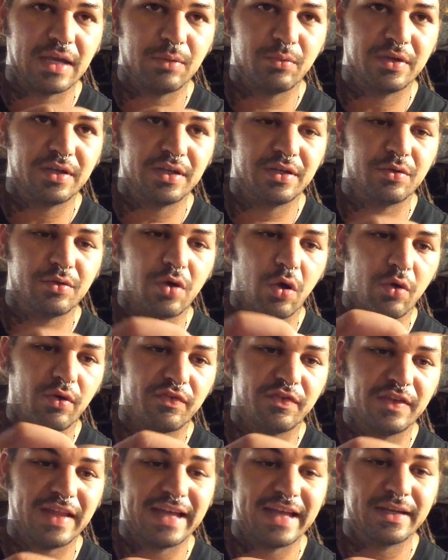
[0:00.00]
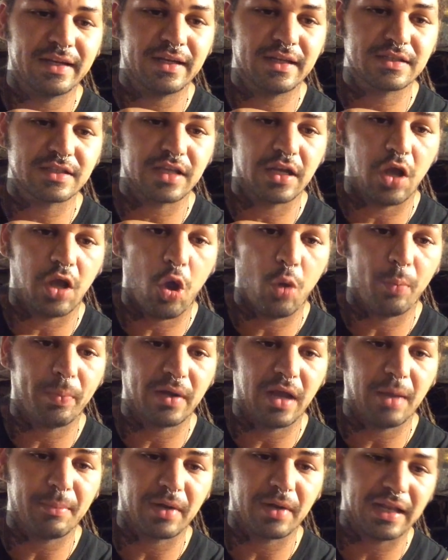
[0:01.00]
and when you go to flatten it, it's going to
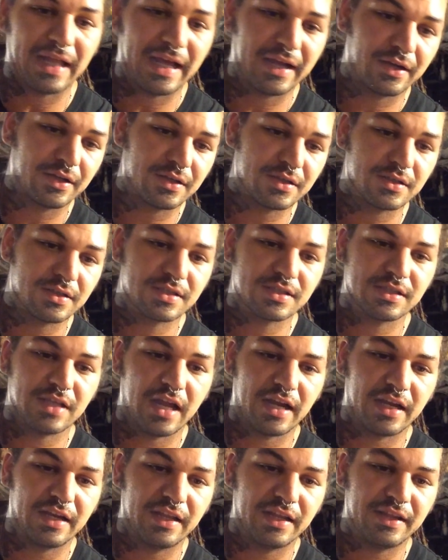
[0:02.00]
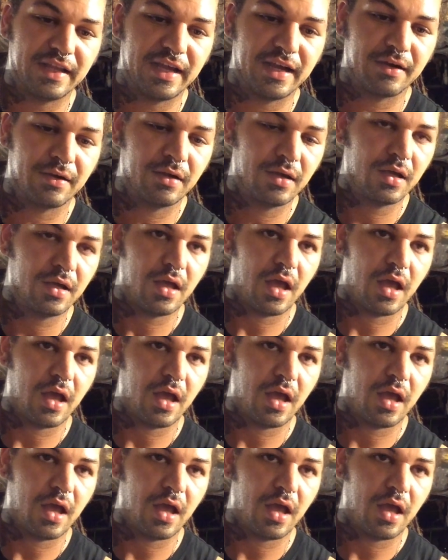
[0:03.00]
open up and allow you to slot it in there,